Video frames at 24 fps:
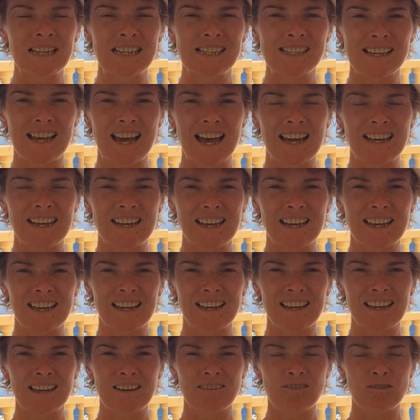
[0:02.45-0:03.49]
It's Anna
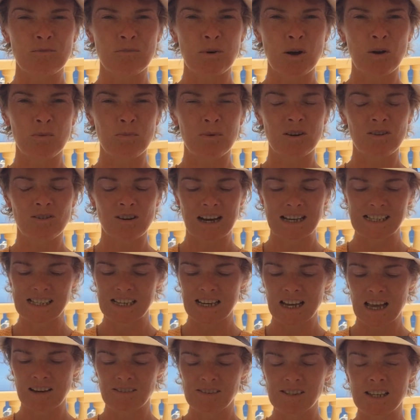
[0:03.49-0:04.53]
here from Open Horizon
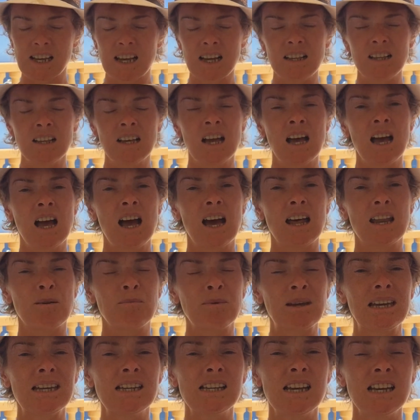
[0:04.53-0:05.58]
Lifestyle, and I'm
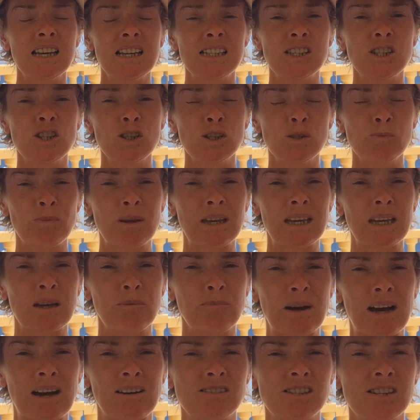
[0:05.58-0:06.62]
here to speak
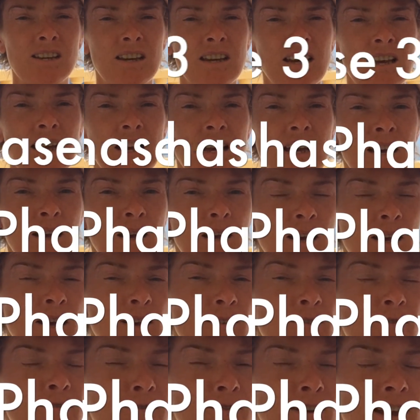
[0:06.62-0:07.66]
about
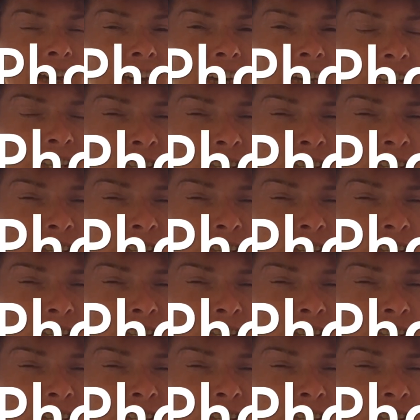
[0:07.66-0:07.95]
Phase